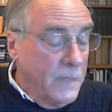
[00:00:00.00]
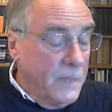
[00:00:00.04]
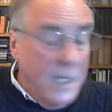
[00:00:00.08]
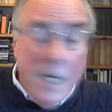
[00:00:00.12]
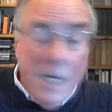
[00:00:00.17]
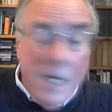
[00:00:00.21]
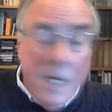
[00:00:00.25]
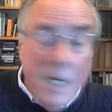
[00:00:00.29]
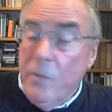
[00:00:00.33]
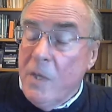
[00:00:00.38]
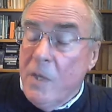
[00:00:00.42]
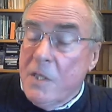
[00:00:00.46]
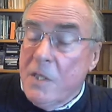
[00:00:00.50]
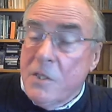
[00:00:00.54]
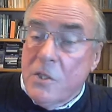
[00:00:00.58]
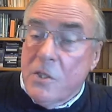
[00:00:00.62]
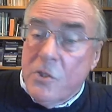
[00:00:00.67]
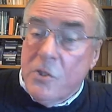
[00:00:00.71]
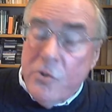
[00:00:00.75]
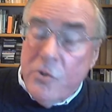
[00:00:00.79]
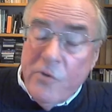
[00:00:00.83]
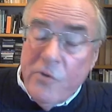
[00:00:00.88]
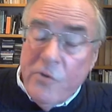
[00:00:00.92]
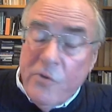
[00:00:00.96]
Daneway is a
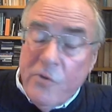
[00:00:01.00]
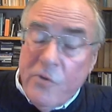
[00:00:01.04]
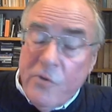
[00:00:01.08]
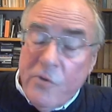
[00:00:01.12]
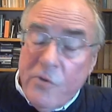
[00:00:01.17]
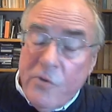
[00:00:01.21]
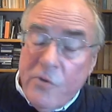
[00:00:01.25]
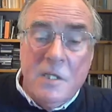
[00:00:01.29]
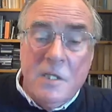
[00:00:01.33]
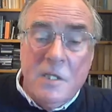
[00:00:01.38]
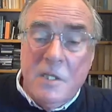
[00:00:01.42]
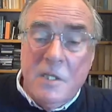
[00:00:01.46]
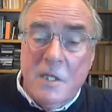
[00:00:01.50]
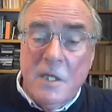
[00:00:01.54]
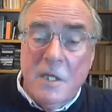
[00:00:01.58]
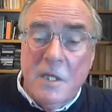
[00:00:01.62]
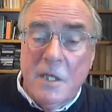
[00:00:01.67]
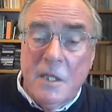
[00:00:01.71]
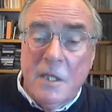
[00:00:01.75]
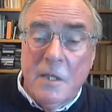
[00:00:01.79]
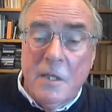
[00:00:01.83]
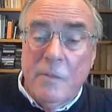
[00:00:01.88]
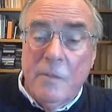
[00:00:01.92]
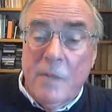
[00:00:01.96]
terrific place to
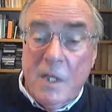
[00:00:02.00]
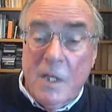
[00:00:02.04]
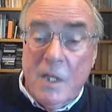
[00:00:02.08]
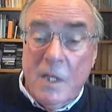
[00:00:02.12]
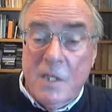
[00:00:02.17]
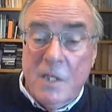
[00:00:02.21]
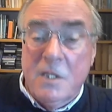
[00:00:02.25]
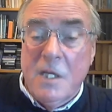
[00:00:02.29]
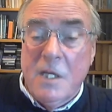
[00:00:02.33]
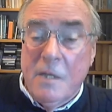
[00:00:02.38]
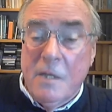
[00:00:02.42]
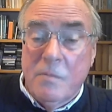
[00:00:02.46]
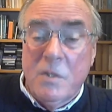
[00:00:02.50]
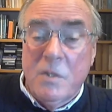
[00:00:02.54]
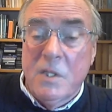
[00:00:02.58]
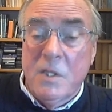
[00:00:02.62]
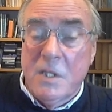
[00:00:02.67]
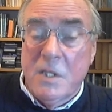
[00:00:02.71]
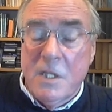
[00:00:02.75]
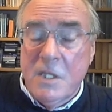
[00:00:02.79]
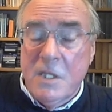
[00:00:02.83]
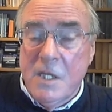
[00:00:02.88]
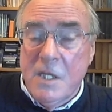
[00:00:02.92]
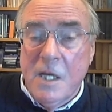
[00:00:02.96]
see them, except as
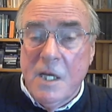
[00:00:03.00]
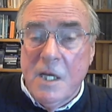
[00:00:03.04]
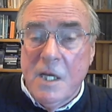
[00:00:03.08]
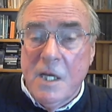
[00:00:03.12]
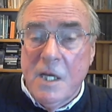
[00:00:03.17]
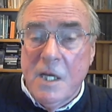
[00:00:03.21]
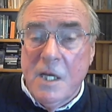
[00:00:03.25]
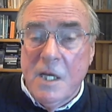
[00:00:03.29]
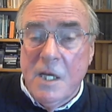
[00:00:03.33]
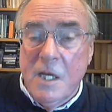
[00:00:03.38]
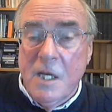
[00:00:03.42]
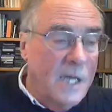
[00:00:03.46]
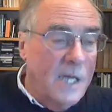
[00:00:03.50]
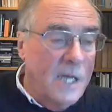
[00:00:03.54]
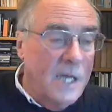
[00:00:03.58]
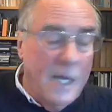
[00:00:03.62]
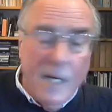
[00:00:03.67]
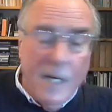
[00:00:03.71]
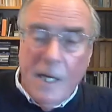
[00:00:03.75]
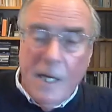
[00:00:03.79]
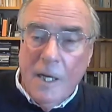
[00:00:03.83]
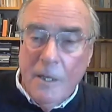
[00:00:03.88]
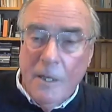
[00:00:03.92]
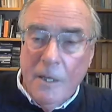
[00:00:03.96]
I said, it does get
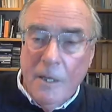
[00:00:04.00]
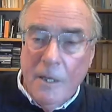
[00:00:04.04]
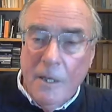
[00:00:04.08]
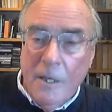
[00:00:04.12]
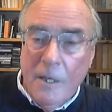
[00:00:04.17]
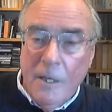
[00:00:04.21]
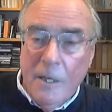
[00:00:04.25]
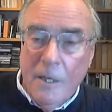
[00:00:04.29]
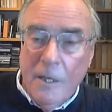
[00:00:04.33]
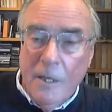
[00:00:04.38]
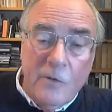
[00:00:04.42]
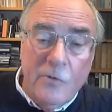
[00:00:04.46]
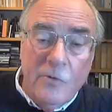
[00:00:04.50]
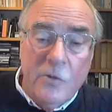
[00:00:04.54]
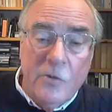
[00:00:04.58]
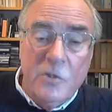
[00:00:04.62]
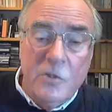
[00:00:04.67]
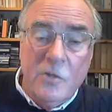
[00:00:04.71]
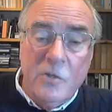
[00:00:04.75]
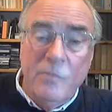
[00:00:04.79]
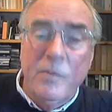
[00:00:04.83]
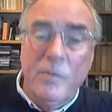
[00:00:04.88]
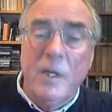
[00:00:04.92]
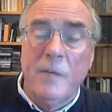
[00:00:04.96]
hundreds and
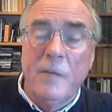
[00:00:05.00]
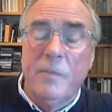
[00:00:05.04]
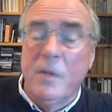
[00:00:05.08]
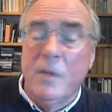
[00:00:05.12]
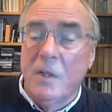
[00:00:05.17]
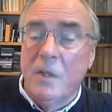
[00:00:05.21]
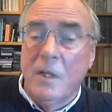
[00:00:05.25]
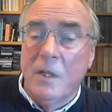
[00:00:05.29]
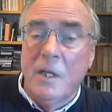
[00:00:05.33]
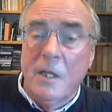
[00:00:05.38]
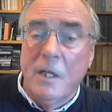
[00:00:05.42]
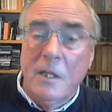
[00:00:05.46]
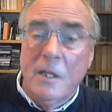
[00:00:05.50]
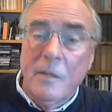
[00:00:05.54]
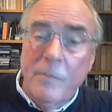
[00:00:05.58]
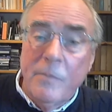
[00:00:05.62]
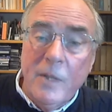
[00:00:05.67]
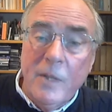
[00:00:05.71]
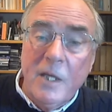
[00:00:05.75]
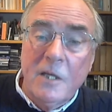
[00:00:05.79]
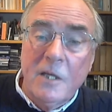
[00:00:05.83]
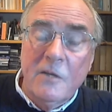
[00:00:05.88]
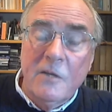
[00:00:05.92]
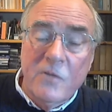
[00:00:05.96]
hundreds of people at the
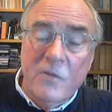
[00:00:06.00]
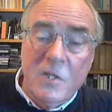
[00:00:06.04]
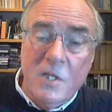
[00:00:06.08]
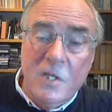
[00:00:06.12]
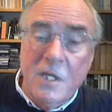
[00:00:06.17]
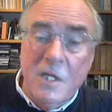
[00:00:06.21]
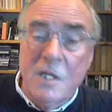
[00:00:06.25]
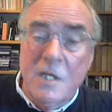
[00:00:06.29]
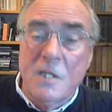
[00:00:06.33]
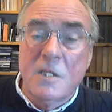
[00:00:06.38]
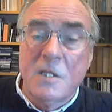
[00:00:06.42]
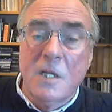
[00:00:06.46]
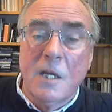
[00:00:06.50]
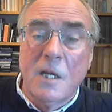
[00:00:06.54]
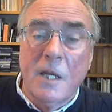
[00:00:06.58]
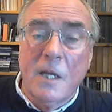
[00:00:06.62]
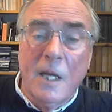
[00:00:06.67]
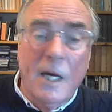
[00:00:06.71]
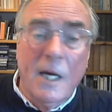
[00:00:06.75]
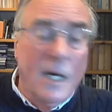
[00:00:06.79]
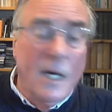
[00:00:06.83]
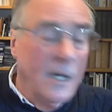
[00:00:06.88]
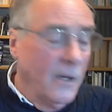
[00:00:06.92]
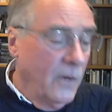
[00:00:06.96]
peak of the season
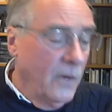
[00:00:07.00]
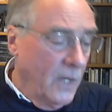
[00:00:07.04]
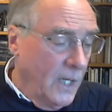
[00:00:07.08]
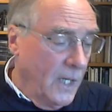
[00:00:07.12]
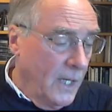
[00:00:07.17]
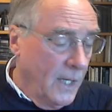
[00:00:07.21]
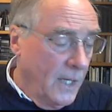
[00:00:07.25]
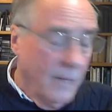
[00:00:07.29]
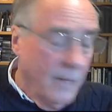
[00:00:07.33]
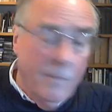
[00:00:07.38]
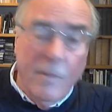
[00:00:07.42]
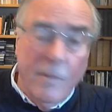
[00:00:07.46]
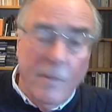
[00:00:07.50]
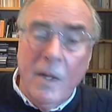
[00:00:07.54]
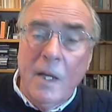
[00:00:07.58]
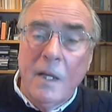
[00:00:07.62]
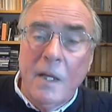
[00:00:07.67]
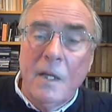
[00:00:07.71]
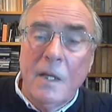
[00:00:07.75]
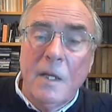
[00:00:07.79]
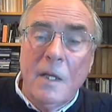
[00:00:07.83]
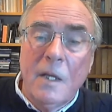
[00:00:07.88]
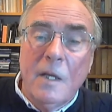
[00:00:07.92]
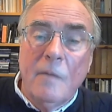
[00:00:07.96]
now. Um,
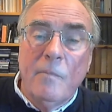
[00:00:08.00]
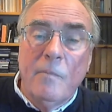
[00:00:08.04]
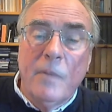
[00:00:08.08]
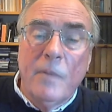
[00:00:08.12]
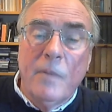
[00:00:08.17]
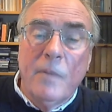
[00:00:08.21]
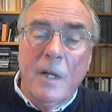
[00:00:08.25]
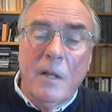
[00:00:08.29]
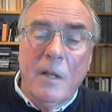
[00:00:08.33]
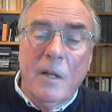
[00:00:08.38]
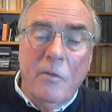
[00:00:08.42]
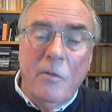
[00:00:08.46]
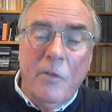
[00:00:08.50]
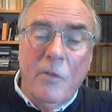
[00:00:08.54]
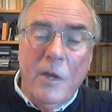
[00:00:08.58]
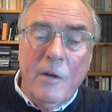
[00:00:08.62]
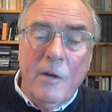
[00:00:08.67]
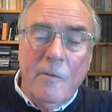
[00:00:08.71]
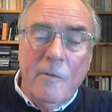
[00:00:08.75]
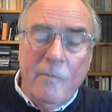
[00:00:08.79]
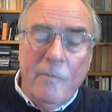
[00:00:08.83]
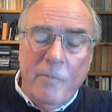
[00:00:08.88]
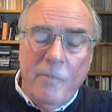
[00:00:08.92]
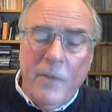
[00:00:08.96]
but
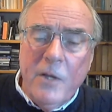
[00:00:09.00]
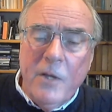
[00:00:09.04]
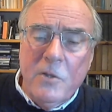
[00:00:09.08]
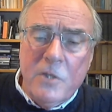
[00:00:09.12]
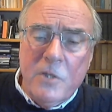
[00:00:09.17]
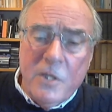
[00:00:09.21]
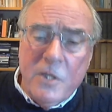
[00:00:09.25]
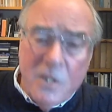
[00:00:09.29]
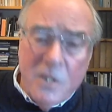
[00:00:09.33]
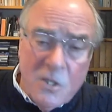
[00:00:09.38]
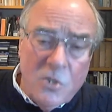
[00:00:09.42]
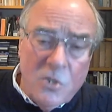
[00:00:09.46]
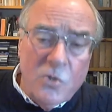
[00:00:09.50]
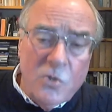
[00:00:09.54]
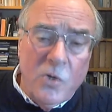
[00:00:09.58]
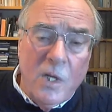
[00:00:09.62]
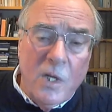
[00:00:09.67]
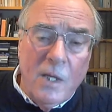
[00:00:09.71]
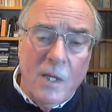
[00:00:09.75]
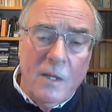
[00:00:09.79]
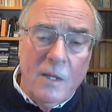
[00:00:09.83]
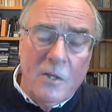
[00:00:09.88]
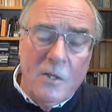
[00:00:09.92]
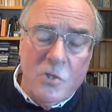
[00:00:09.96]
though, those are the
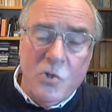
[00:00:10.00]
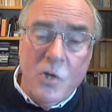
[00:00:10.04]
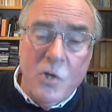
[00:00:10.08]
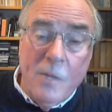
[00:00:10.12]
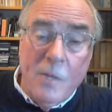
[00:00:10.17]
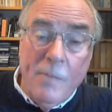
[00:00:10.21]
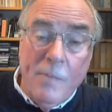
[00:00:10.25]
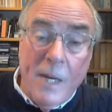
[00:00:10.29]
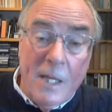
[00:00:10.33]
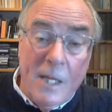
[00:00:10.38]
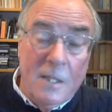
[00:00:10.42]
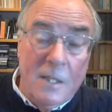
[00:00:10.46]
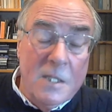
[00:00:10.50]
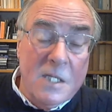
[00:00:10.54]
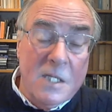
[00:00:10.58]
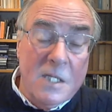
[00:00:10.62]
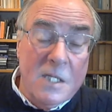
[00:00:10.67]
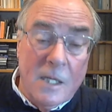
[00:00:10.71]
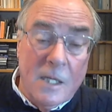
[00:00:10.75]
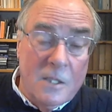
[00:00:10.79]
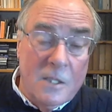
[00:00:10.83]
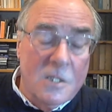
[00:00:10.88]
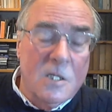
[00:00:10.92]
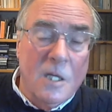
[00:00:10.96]
three three main
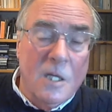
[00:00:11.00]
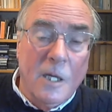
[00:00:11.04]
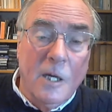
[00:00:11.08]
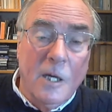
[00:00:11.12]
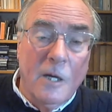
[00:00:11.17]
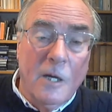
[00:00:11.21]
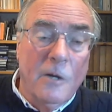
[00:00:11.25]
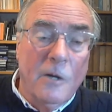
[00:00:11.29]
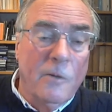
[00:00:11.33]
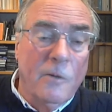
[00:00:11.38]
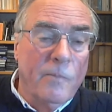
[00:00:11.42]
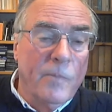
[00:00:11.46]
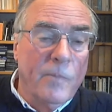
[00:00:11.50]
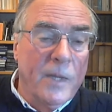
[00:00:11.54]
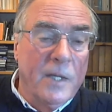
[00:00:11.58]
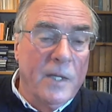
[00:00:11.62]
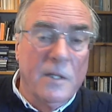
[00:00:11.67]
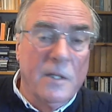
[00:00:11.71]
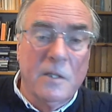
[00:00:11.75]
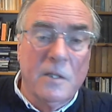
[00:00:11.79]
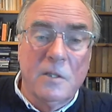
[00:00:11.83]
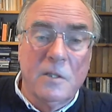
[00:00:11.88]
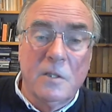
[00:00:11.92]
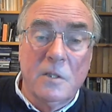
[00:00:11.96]
sites to go,
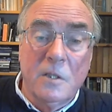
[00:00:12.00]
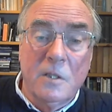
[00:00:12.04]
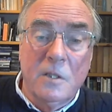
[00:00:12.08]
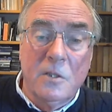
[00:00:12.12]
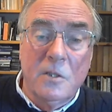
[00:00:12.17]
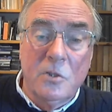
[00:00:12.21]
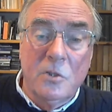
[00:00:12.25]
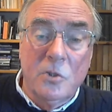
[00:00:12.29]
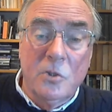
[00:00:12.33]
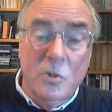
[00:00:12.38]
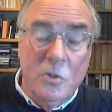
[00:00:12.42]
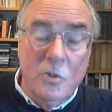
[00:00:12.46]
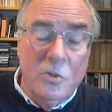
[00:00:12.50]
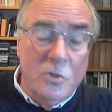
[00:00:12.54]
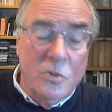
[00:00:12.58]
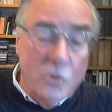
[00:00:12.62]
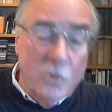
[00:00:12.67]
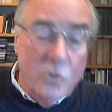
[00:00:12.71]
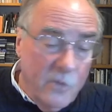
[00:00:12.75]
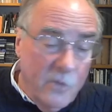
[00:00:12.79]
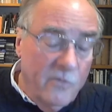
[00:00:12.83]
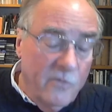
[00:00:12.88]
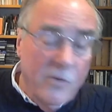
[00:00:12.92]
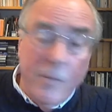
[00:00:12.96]
and two
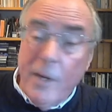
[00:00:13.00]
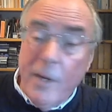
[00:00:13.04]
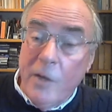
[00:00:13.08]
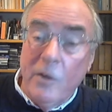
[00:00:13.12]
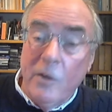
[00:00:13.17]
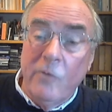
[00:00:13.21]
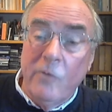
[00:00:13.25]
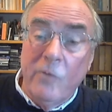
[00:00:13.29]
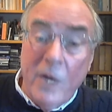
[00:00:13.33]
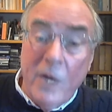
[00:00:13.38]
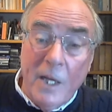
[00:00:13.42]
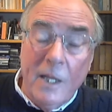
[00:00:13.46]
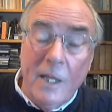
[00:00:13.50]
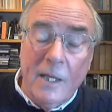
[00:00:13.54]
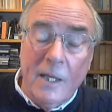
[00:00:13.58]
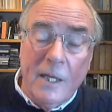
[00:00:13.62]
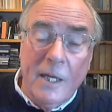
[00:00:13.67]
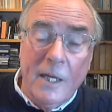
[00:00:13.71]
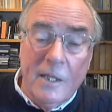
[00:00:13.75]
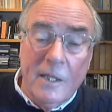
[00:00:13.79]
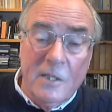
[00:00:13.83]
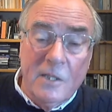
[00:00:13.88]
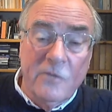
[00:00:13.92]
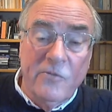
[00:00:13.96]
of them only really
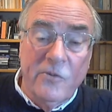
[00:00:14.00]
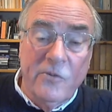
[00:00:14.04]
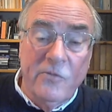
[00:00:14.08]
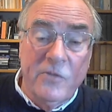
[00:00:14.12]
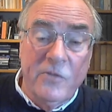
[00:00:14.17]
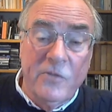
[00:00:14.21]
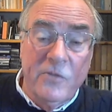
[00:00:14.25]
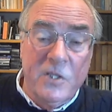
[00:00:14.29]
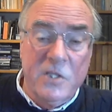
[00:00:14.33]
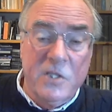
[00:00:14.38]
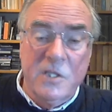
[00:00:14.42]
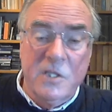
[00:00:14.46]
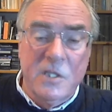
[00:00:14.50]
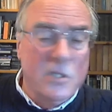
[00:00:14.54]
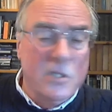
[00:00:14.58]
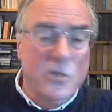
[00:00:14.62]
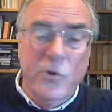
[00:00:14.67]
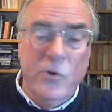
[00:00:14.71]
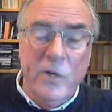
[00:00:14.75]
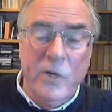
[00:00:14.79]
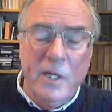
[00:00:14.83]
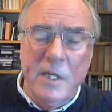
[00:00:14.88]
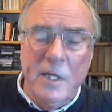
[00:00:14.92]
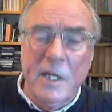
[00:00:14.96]
cater for visitors.
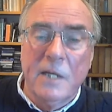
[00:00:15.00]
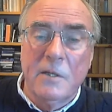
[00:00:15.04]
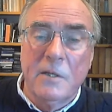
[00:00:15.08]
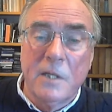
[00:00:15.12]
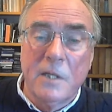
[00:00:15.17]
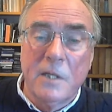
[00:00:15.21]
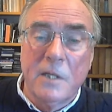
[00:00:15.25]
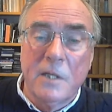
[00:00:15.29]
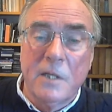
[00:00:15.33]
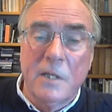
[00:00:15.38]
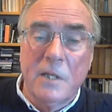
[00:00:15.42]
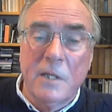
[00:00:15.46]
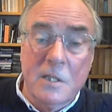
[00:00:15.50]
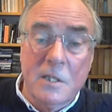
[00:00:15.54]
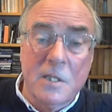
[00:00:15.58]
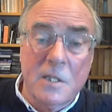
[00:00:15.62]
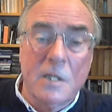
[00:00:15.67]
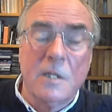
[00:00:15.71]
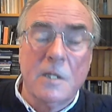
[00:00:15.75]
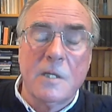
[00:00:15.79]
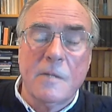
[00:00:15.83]
Green doesn't.